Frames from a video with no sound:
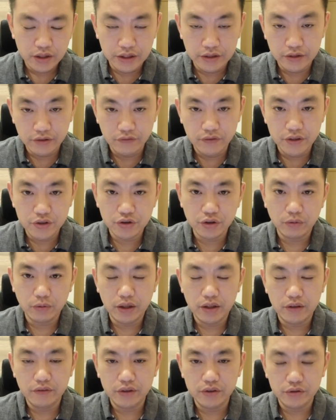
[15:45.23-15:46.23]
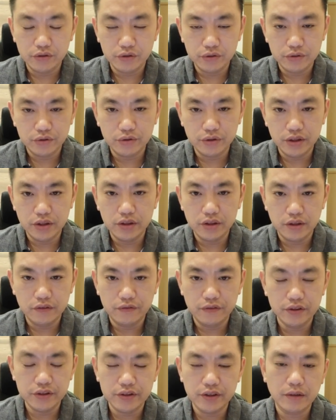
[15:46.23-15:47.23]
division, whatever you do to the
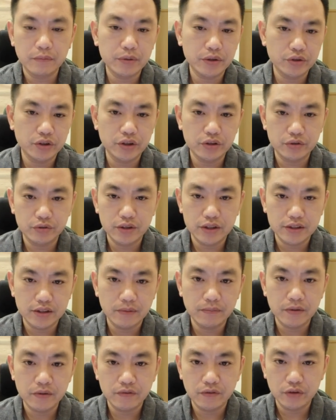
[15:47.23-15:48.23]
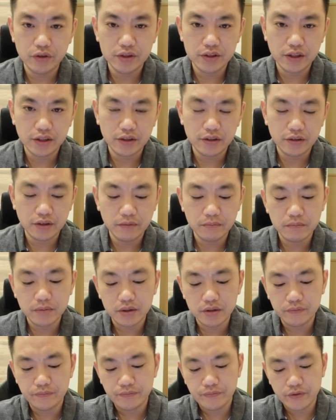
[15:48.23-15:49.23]
first number, you can do the same thing for the second
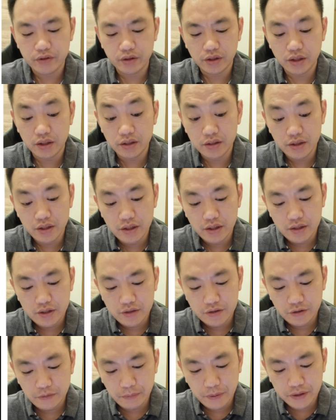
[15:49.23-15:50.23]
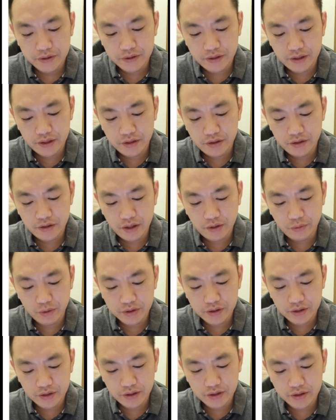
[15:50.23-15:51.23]
number. Okay. So basically, there
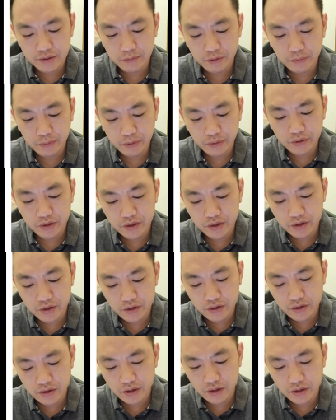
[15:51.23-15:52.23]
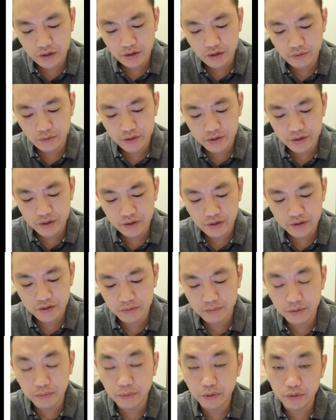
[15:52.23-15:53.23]
was a decimal point here, and there was a
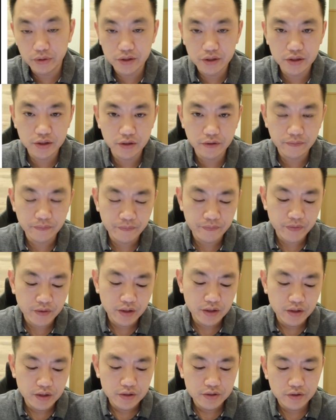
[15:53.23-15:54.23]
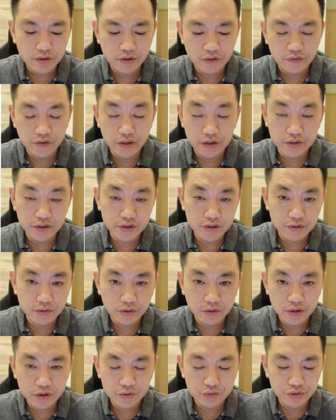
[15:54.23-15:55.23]
decimal point here. So if the
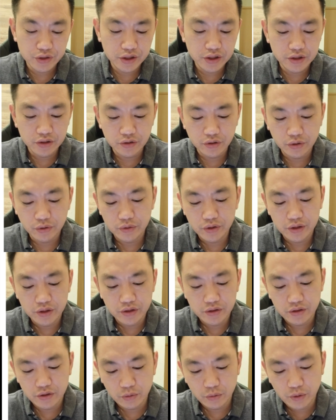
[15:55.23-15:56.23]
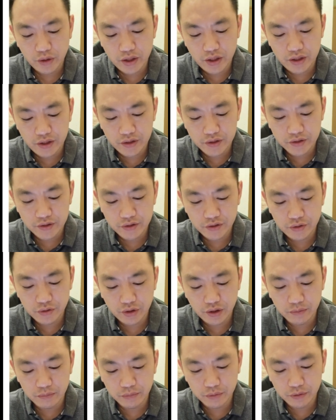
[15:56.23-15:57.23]
0 is really annoying, the way is you
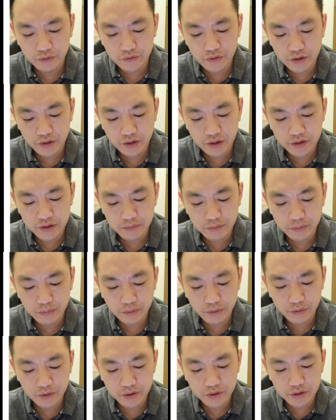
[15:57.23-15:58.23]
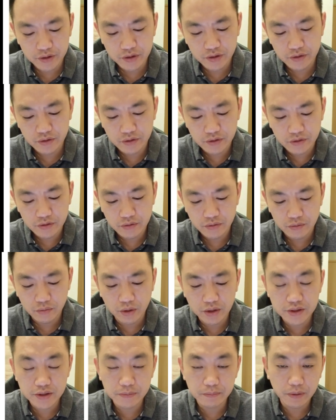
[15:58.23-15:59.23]
can move the decimal point
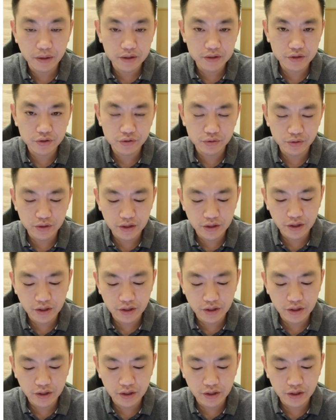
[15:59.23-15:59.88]
one spot to the